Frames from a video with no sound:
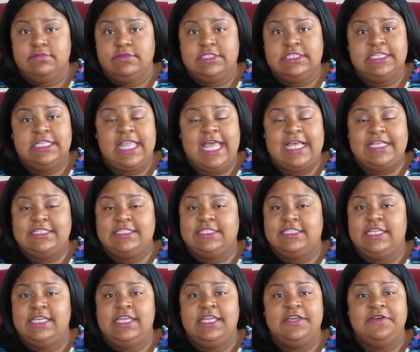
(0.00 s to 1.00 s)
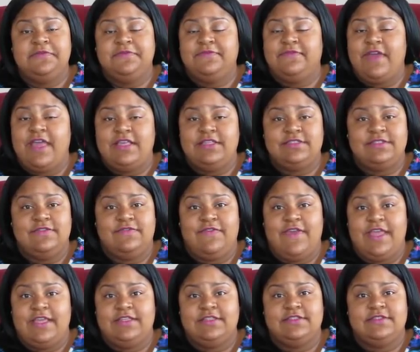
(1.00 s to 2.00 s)
till I see him face to
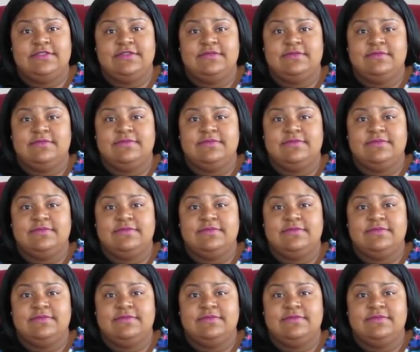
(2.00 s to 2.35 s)
face.